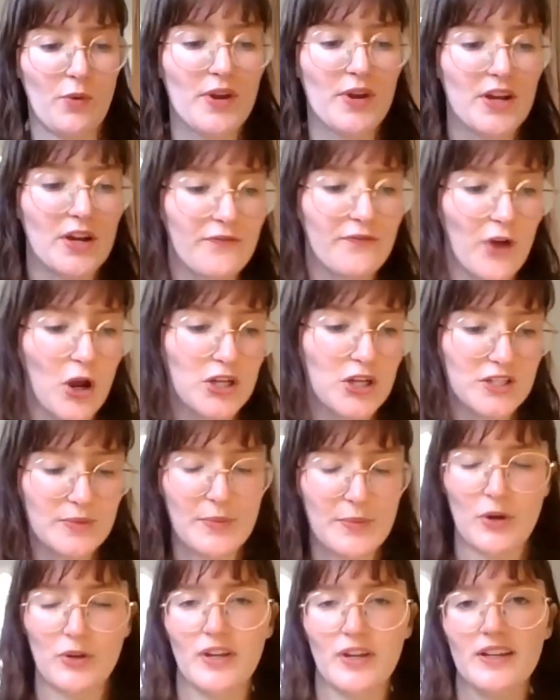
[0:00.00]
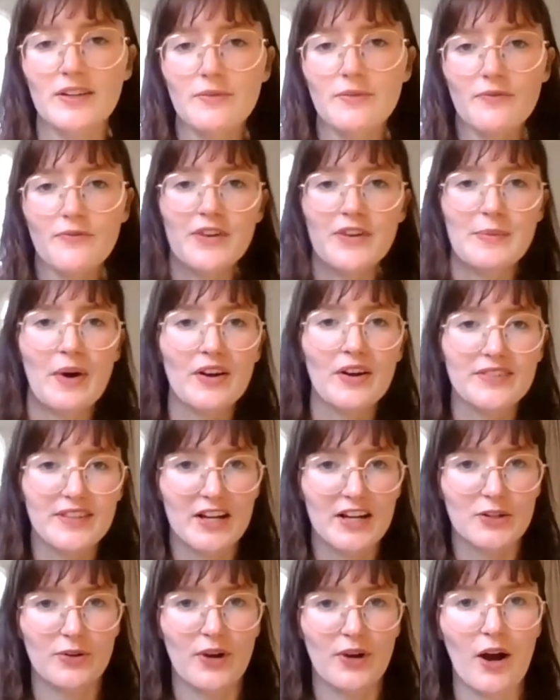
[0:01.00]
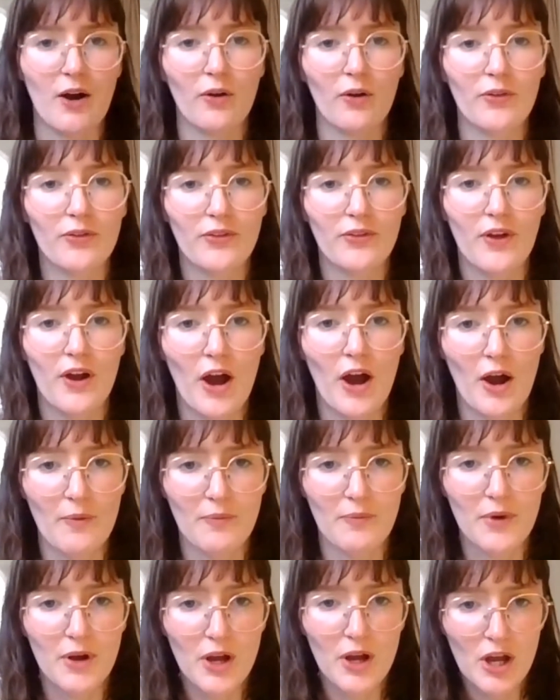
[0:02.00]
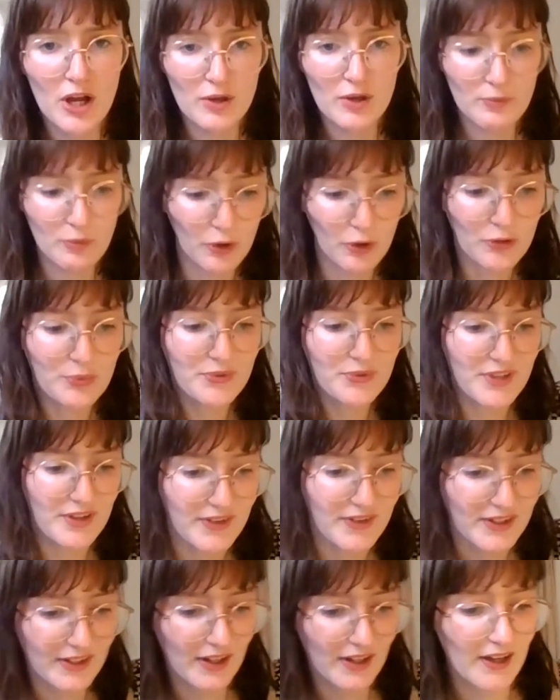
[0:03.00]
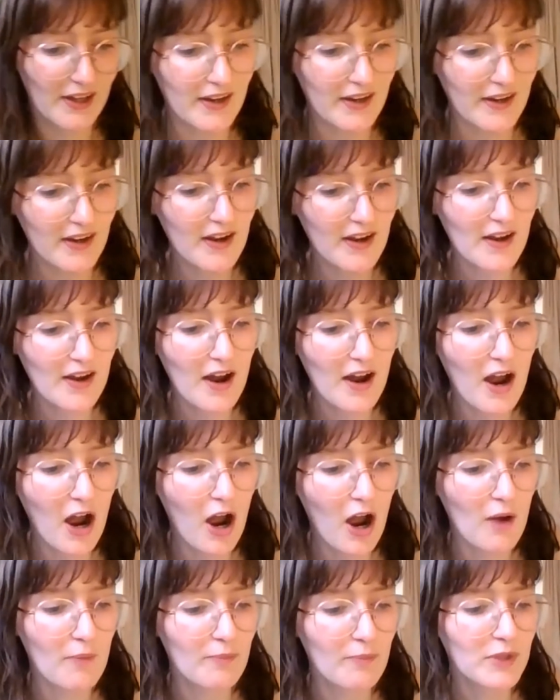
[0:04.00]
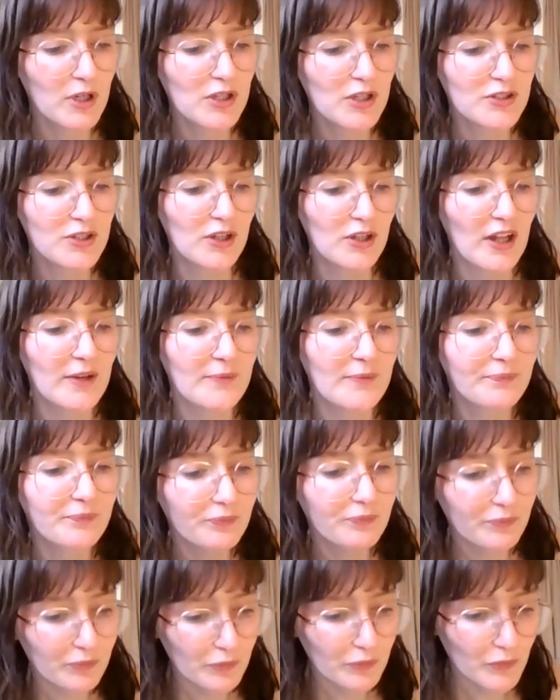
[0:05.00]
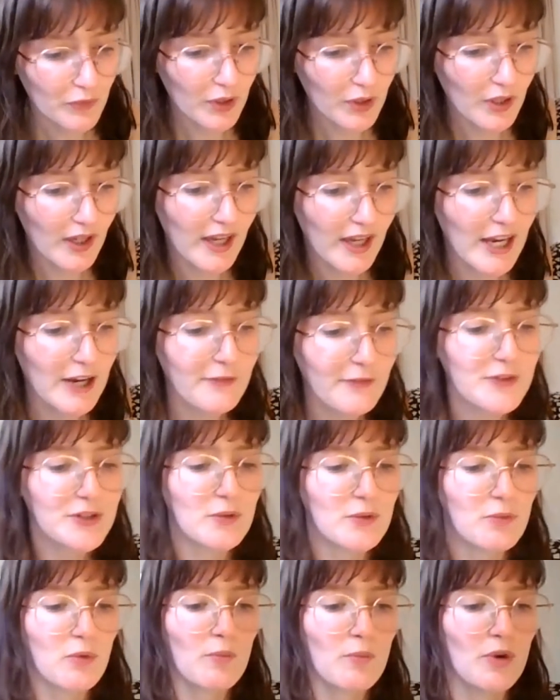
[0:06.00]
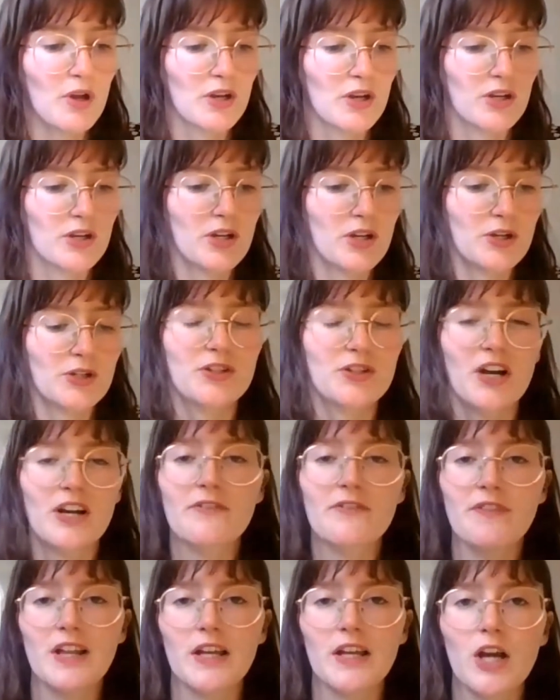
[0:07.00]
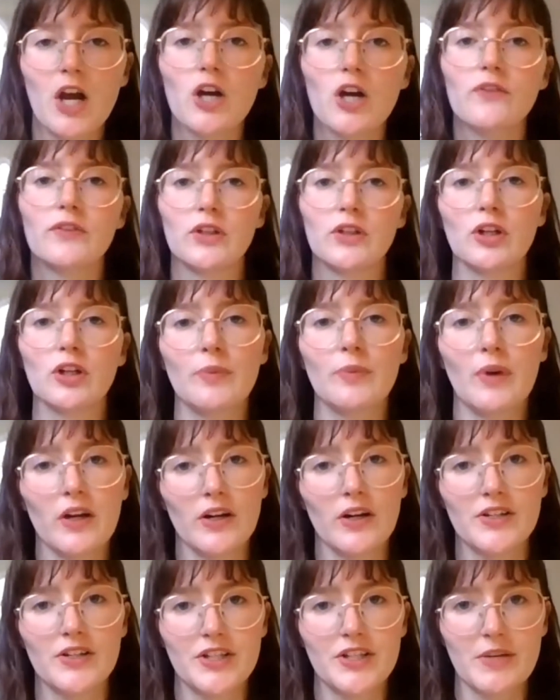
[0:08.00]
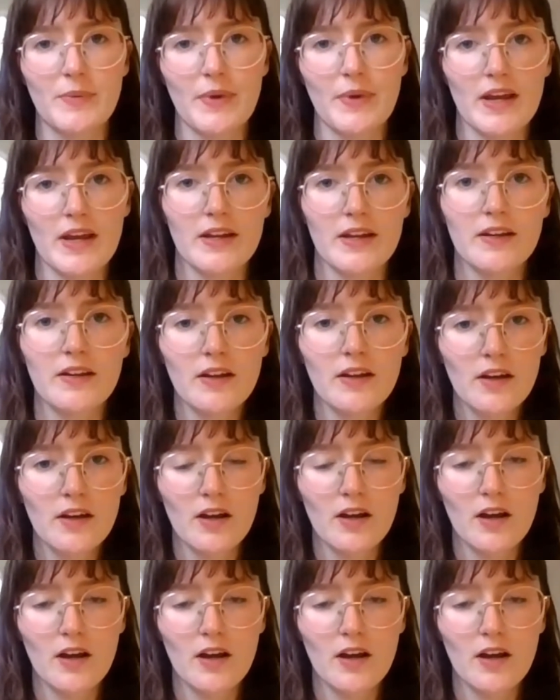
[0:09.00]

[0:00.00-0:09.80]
we could focus a bit on like female sexual health, more specifically. So like if there's a woman who's kind of feeling overlooked by her GP,